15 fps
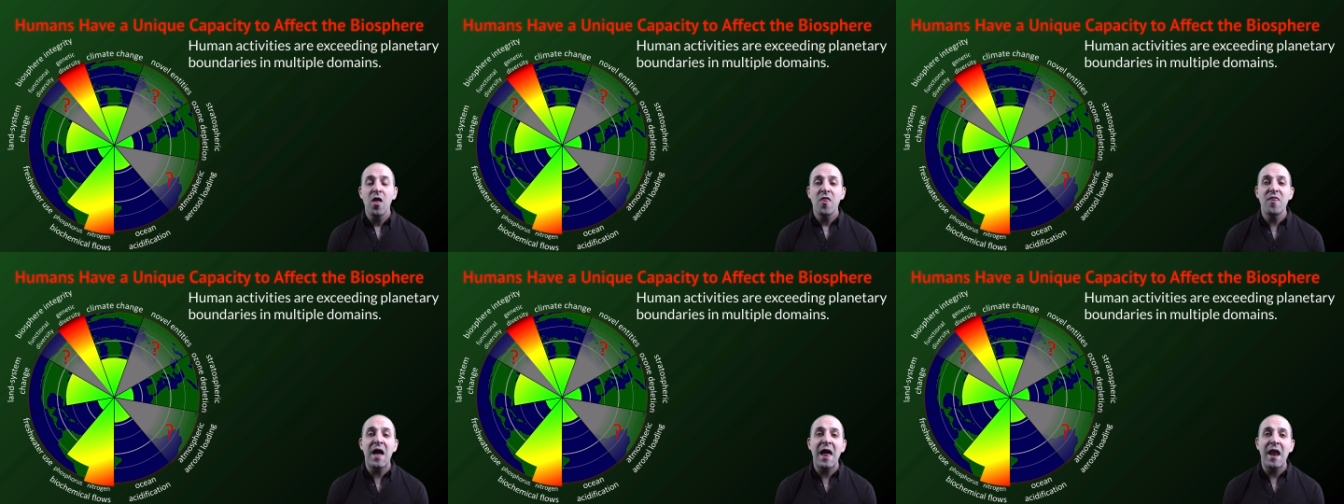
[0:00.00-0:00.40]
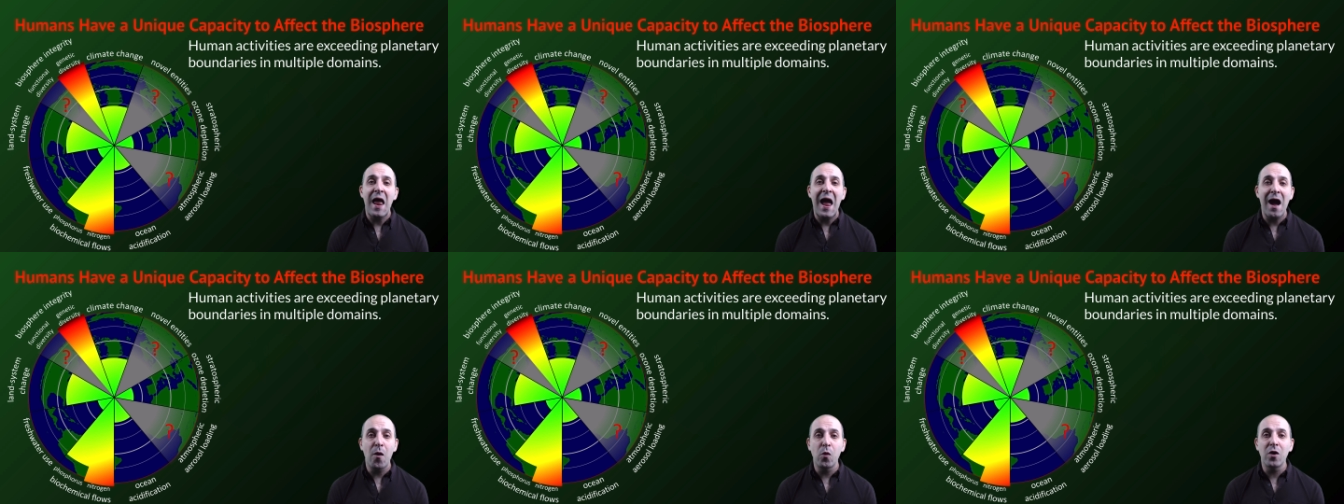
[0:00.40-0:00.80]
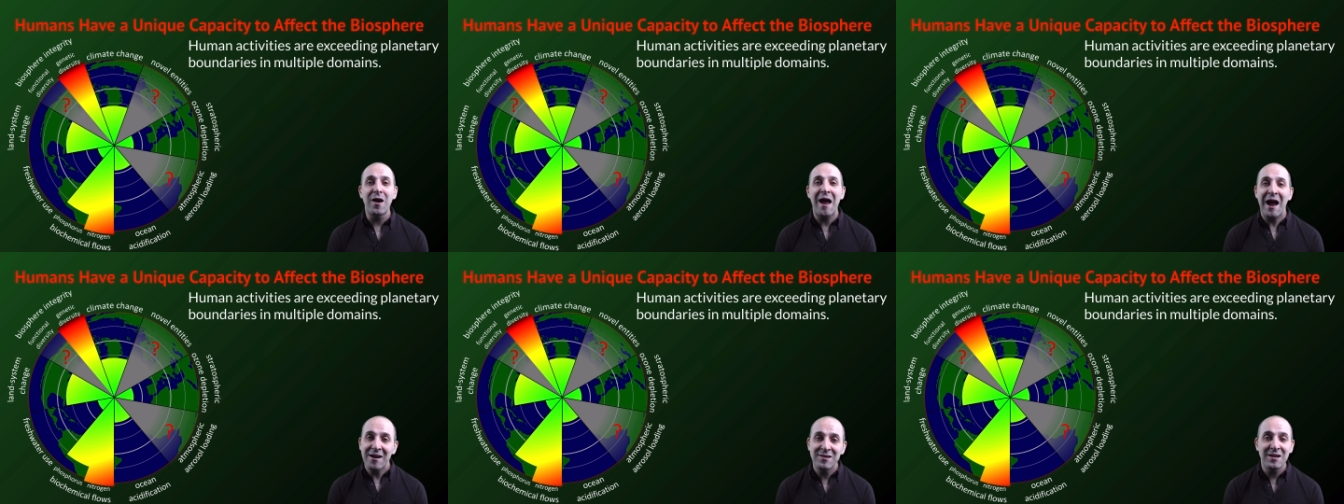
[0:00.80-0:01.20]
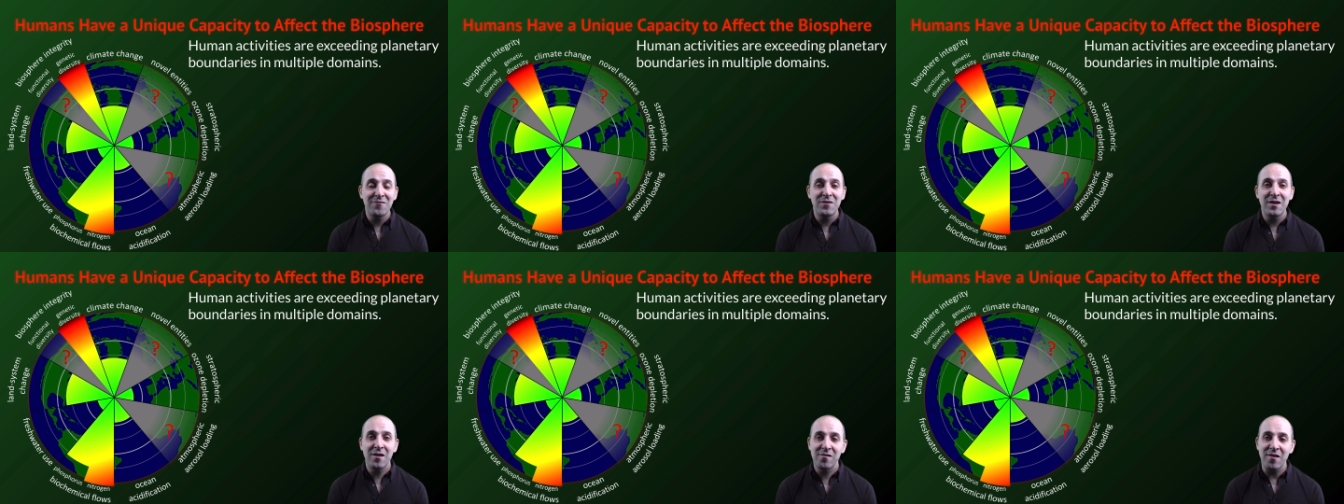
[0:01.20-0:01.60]
that our
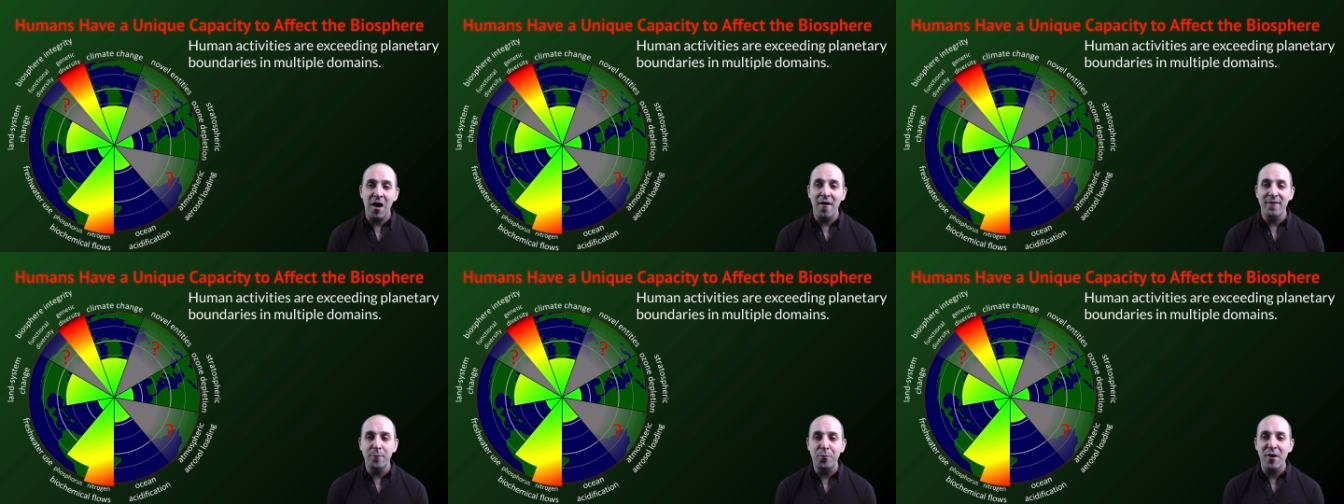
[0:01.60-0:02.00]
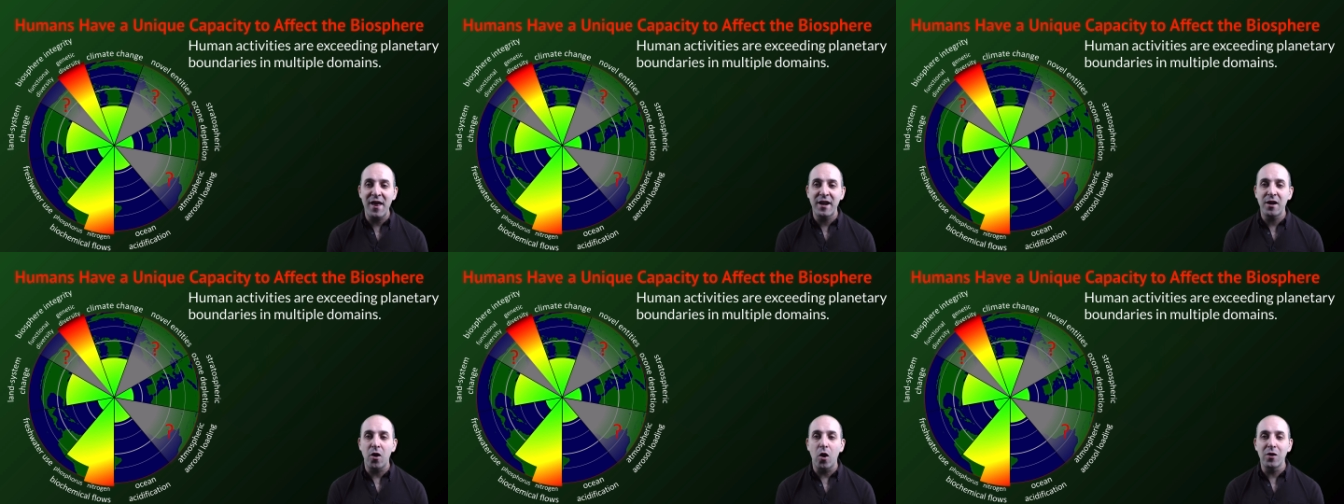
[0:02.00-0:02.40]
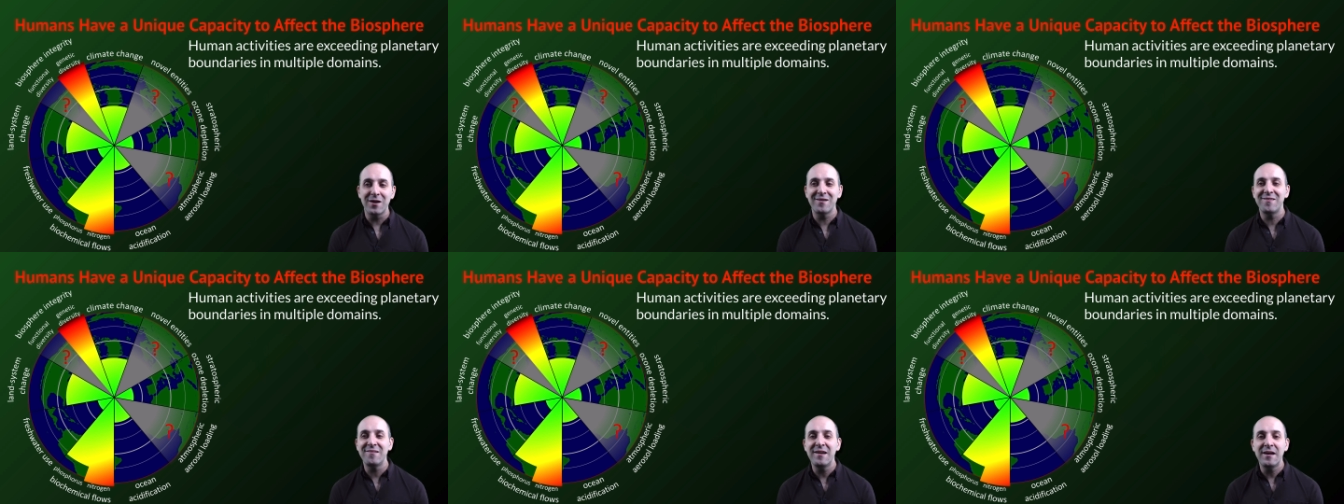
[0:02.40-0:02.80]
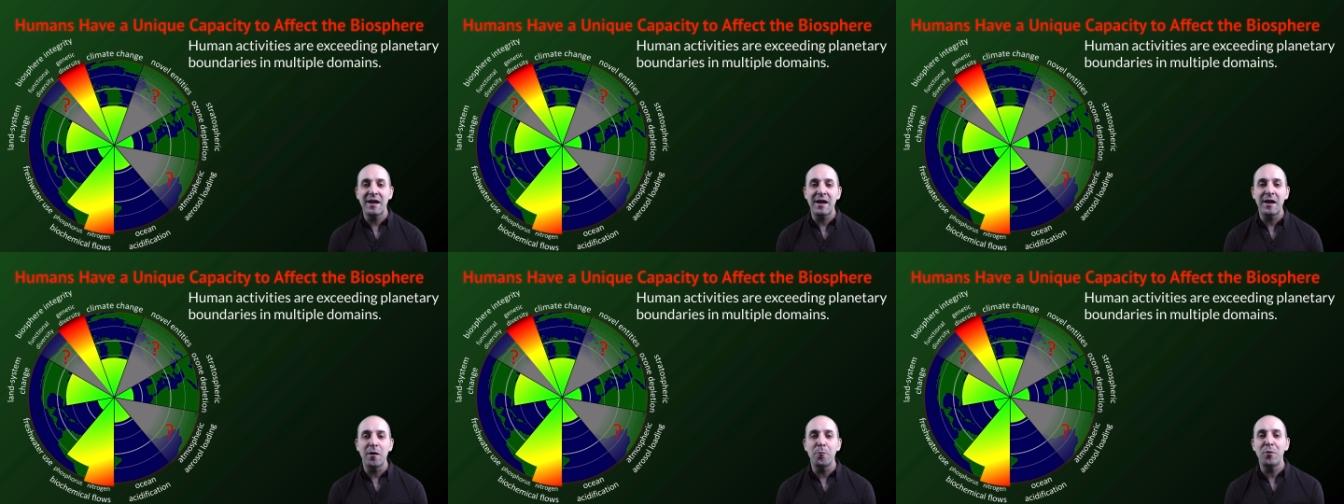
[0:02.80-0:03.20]
activities on the planet are
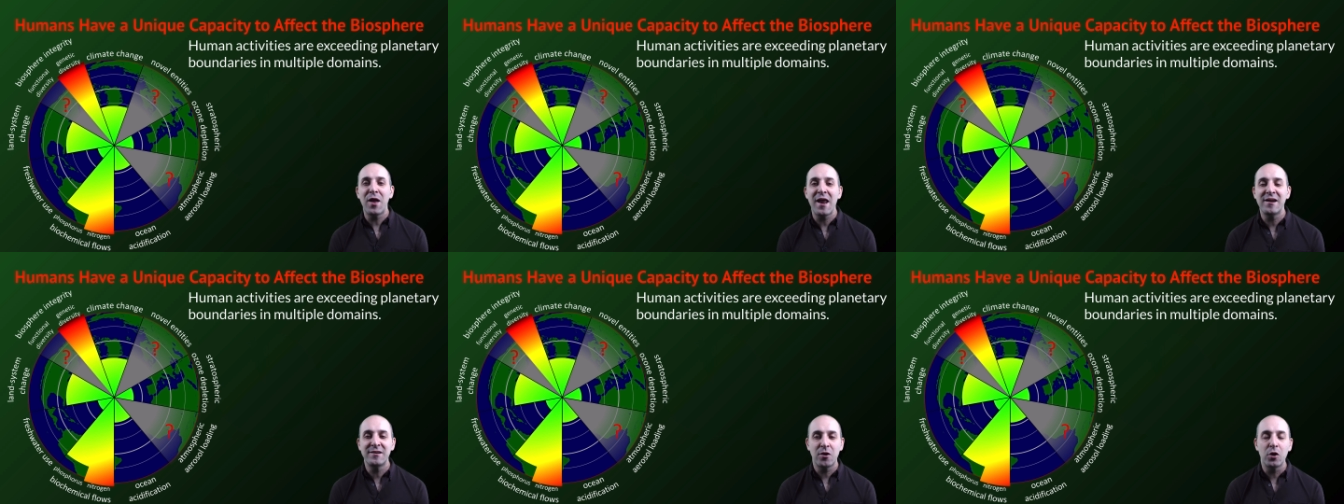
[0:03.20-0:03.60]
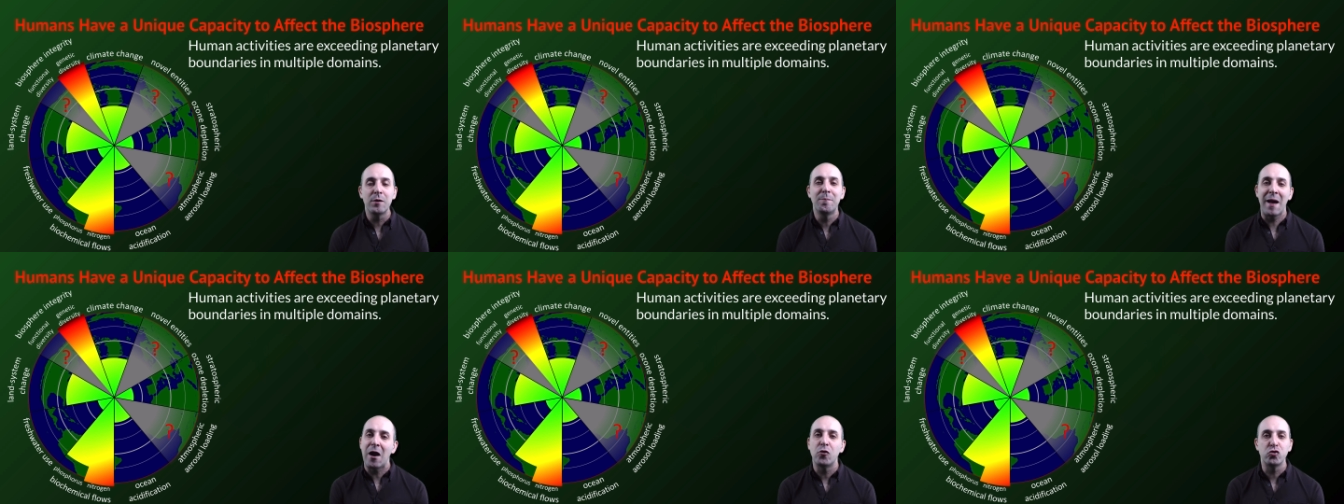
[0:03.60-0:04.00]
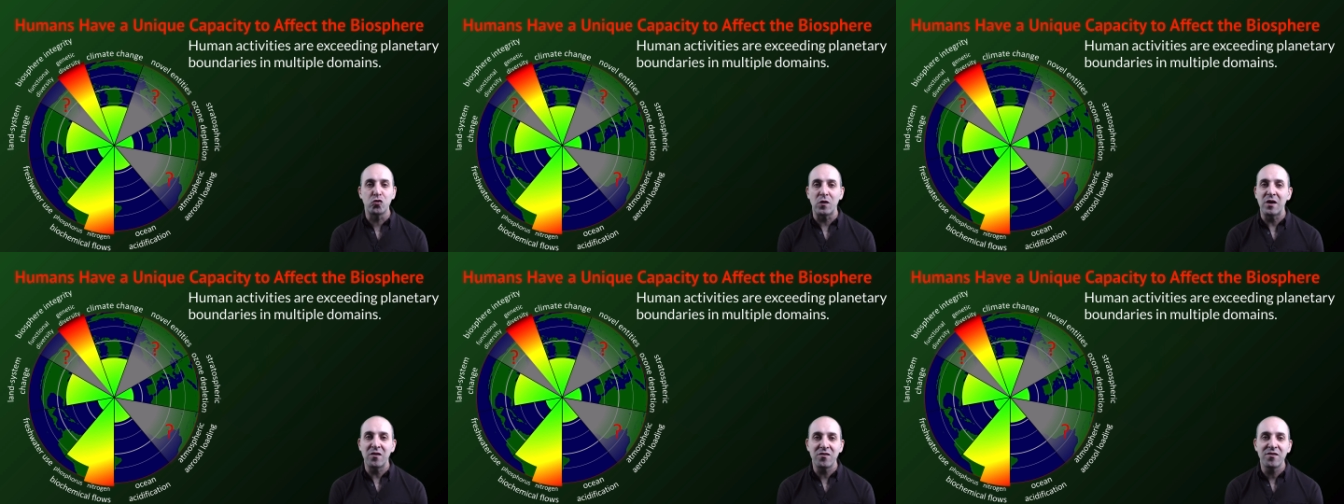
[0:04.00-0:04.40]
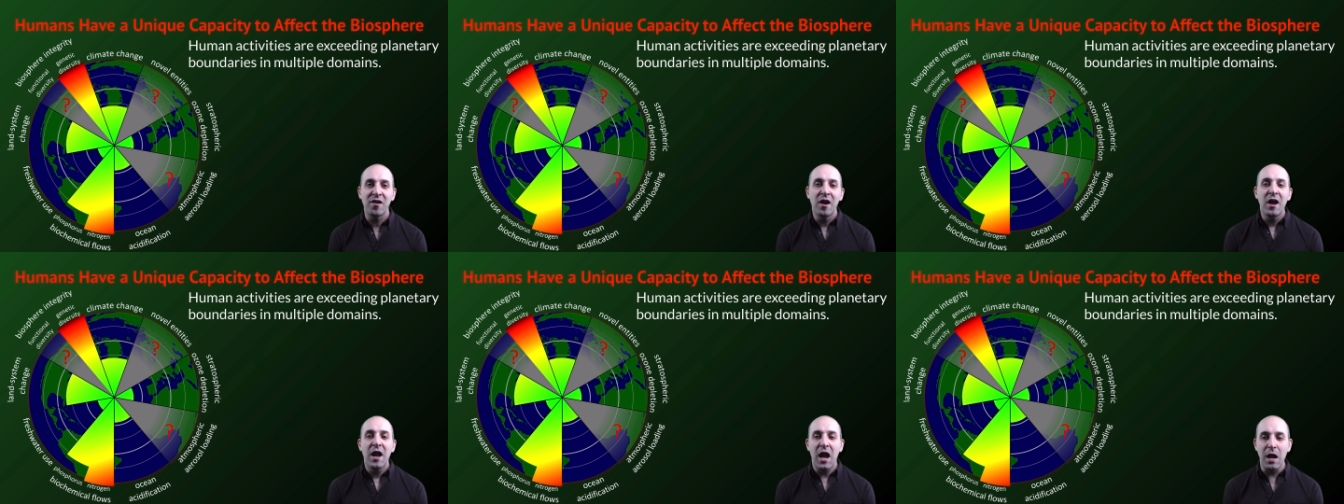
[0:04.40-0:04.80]
exceeding planetary boundaries
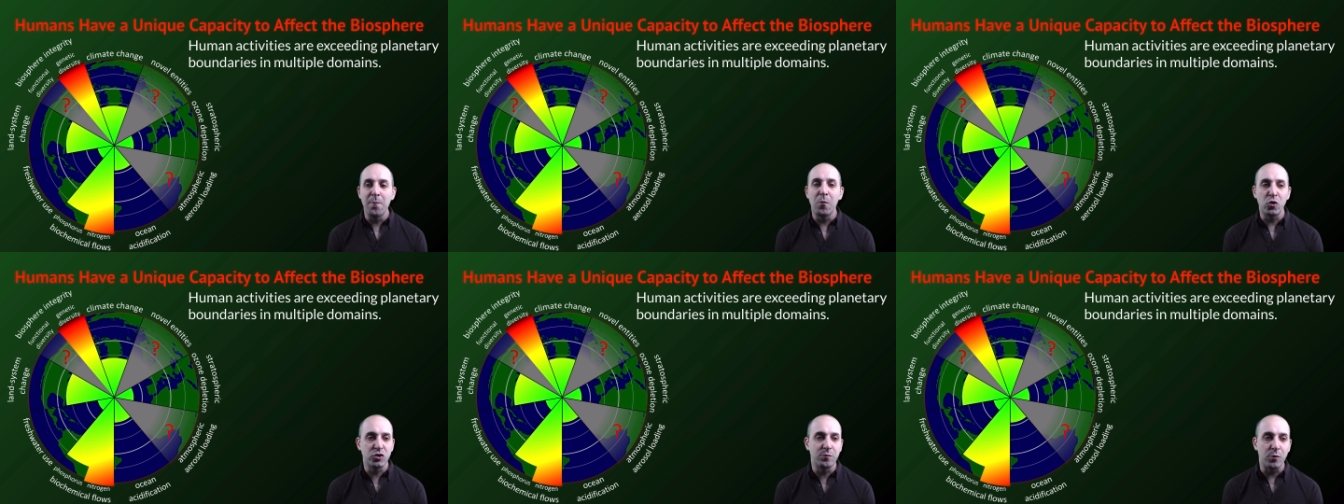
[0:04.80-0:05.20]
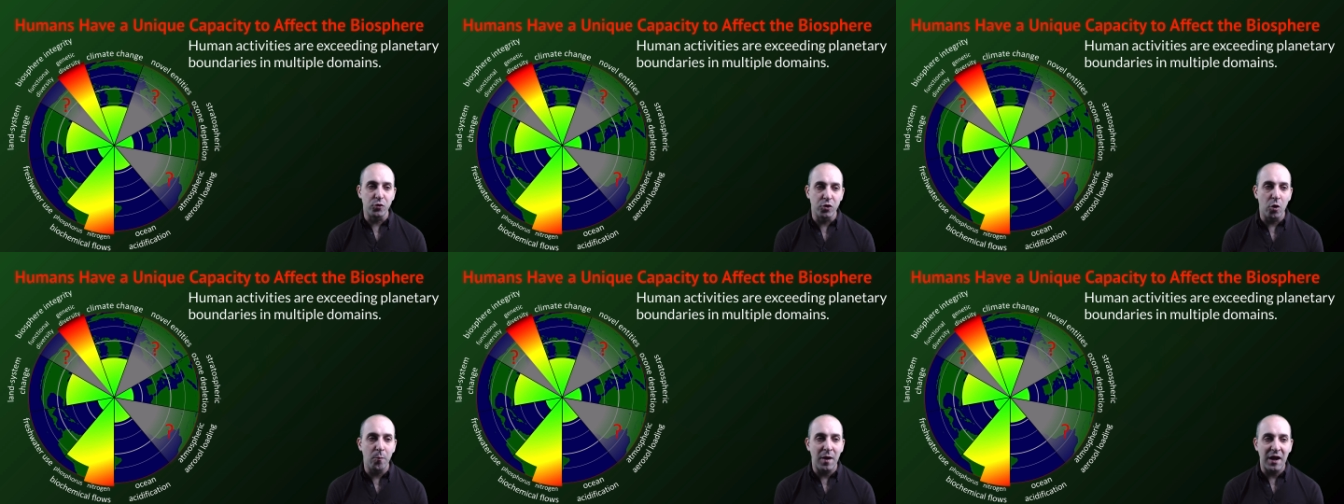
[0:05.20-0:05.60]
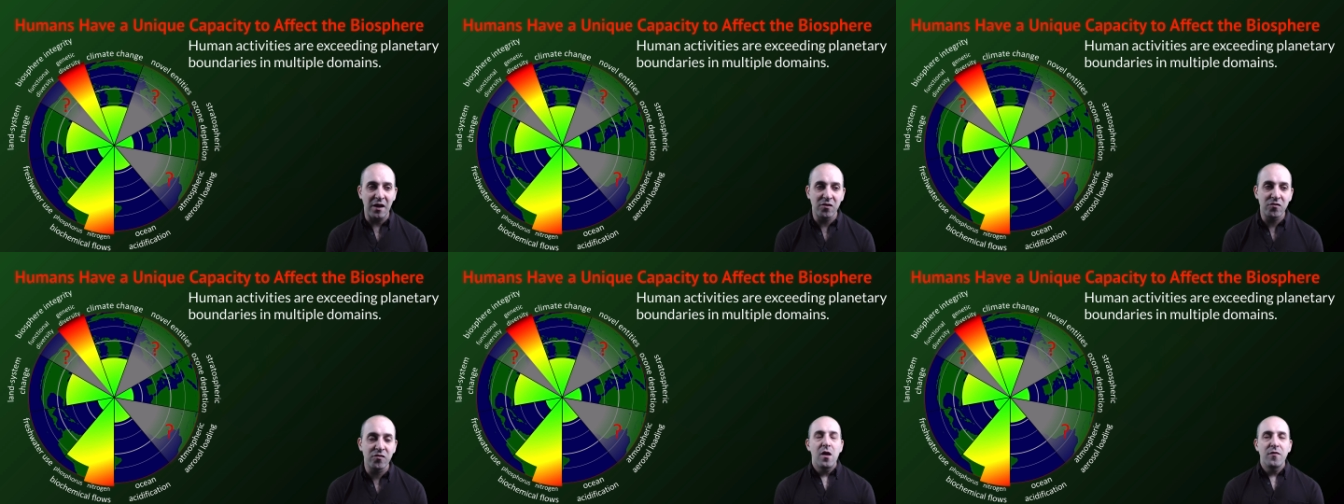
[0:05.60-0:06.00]
in multiple domains.